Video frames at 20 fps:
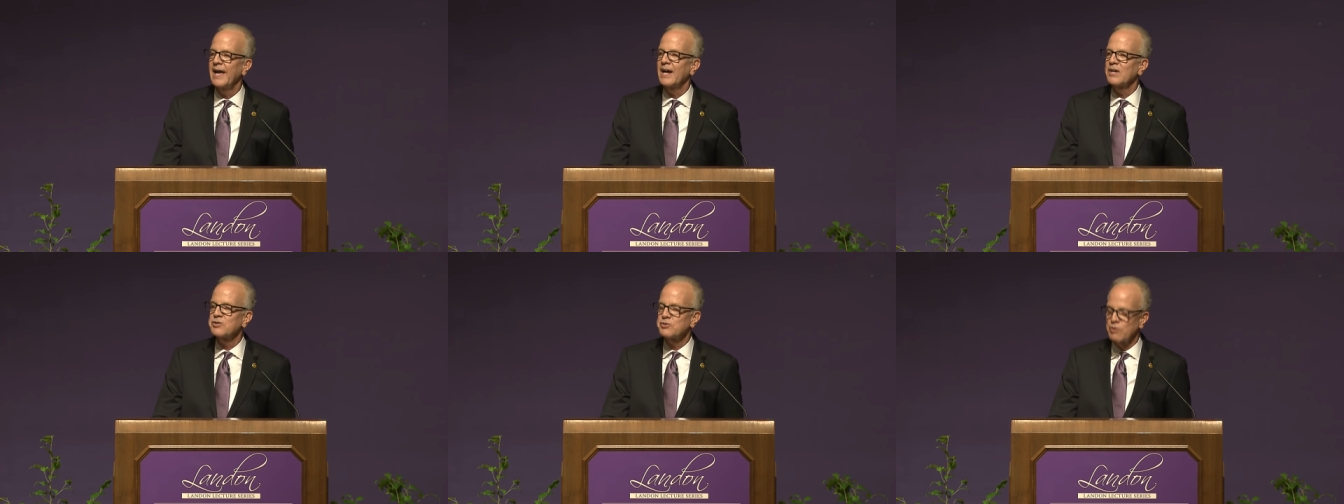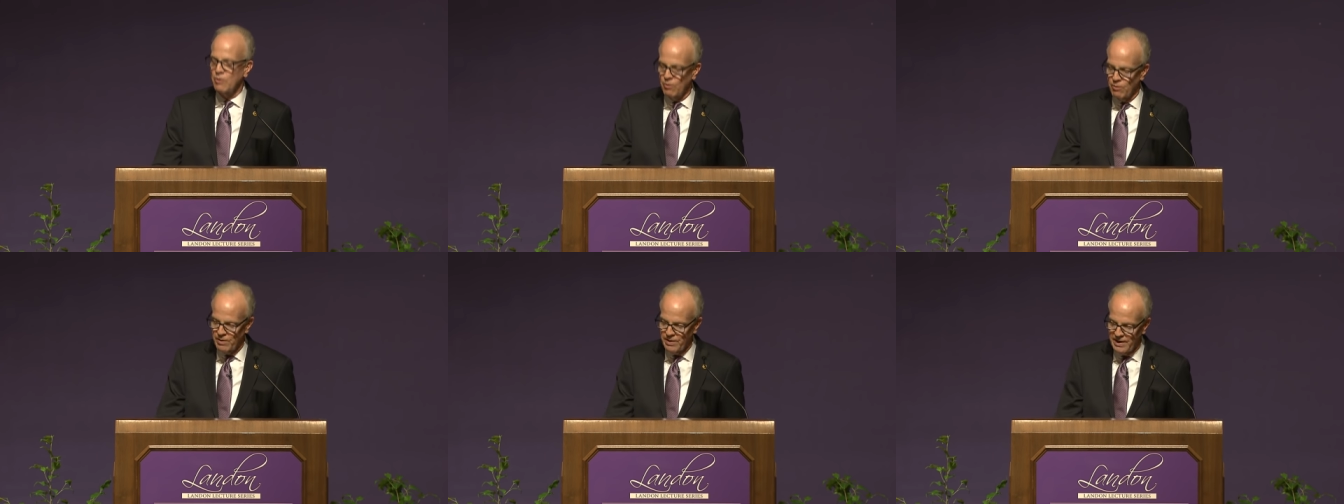
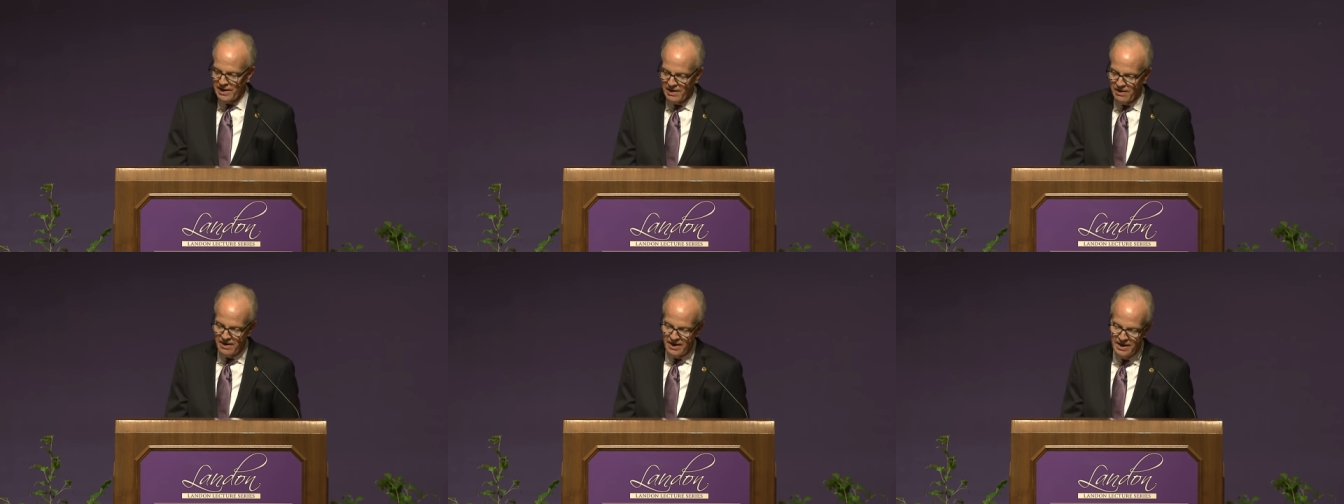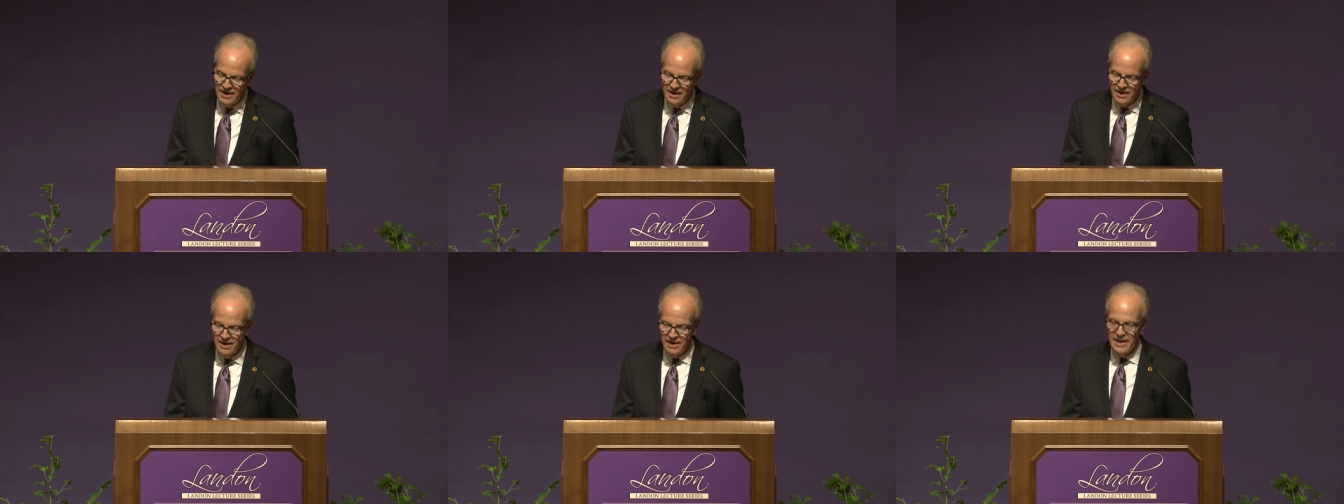extraordinary
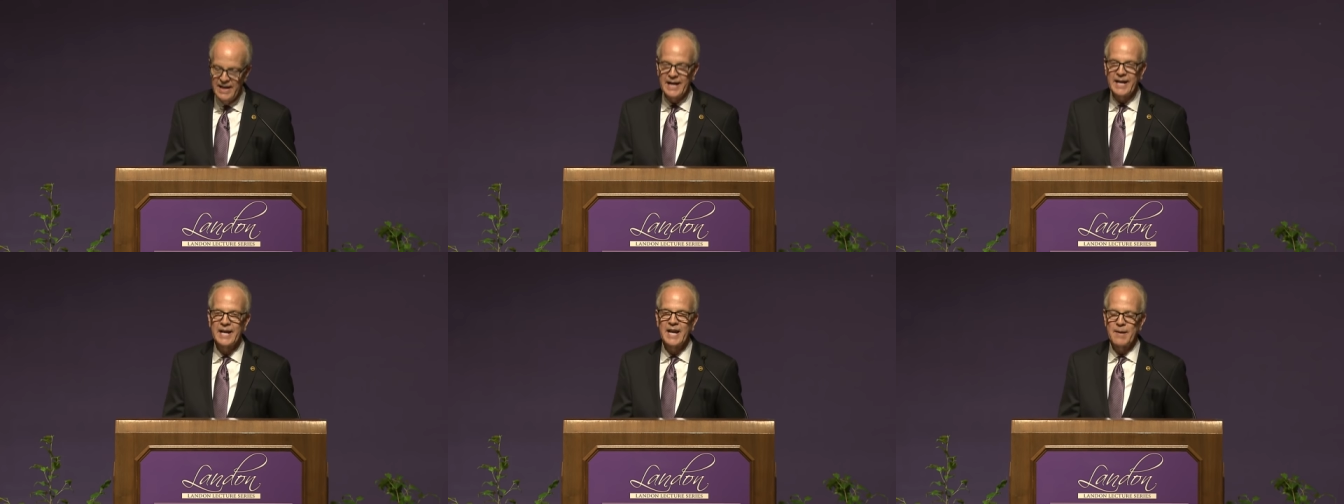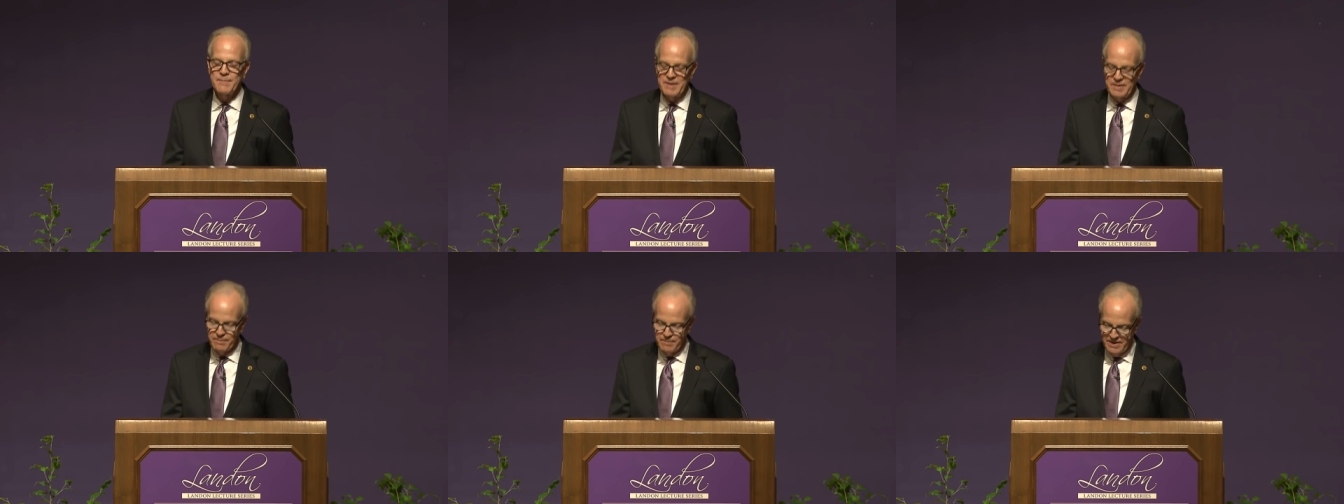
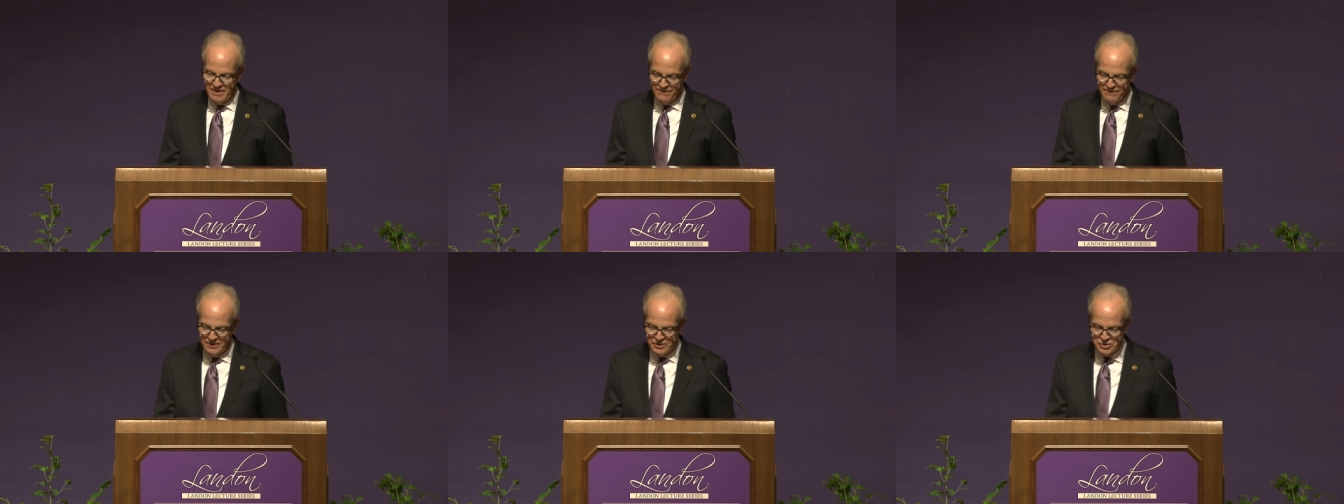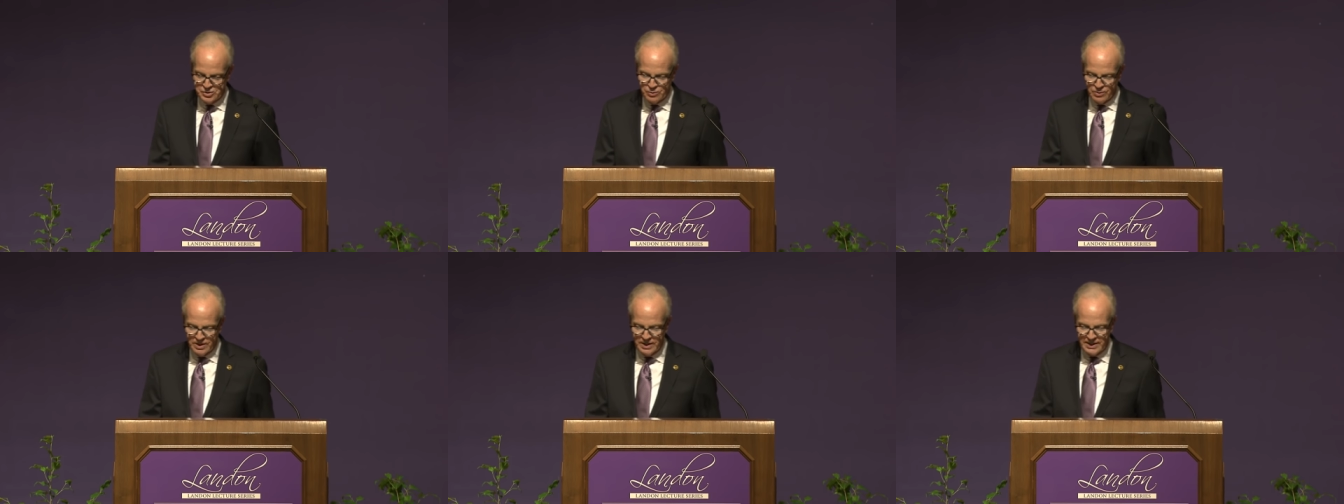economic benefits
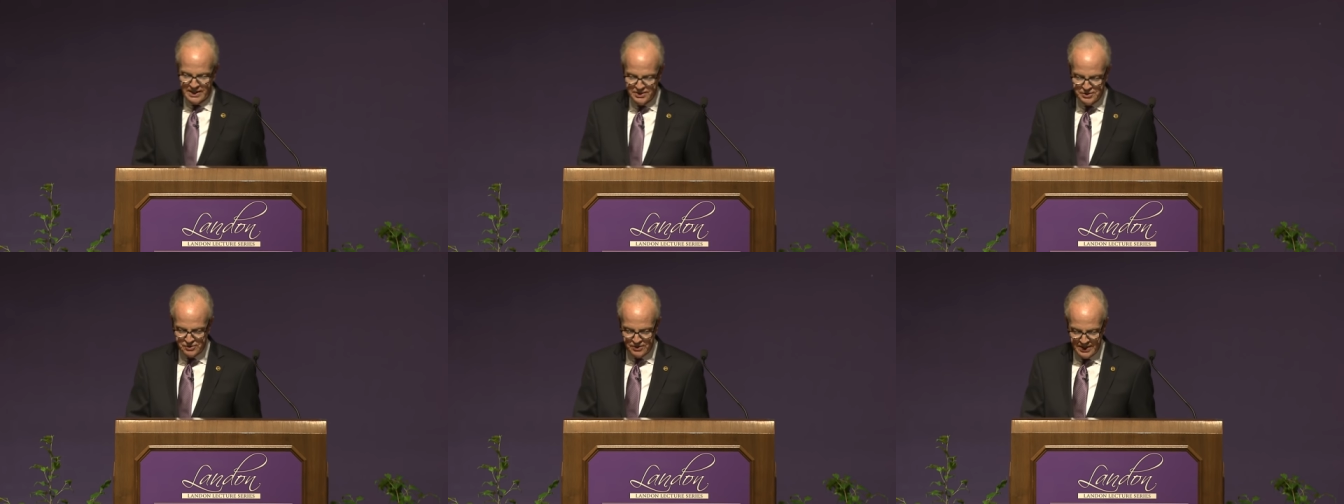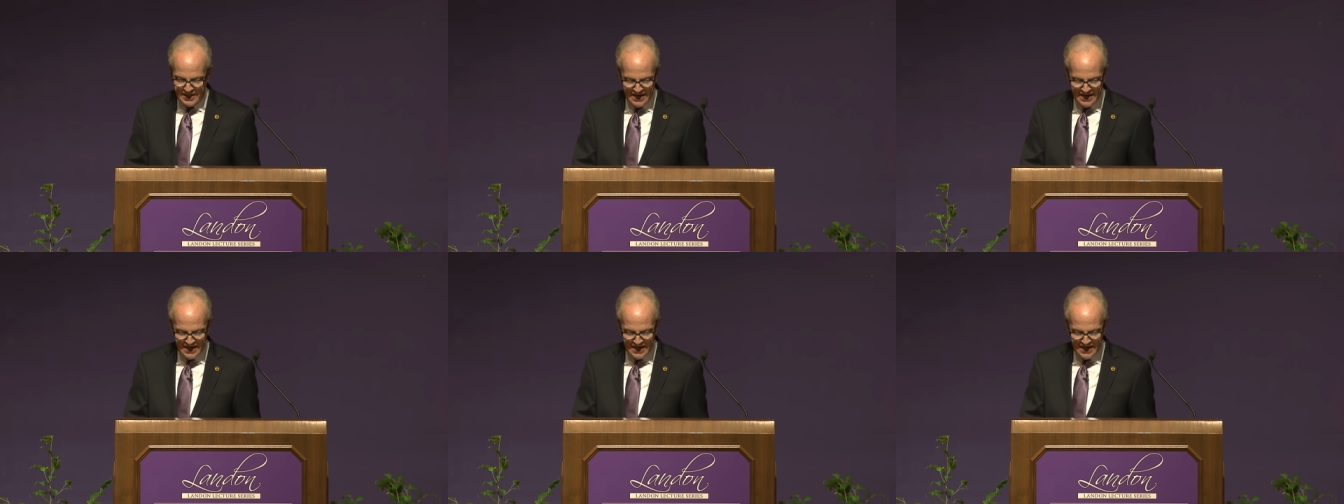to our country.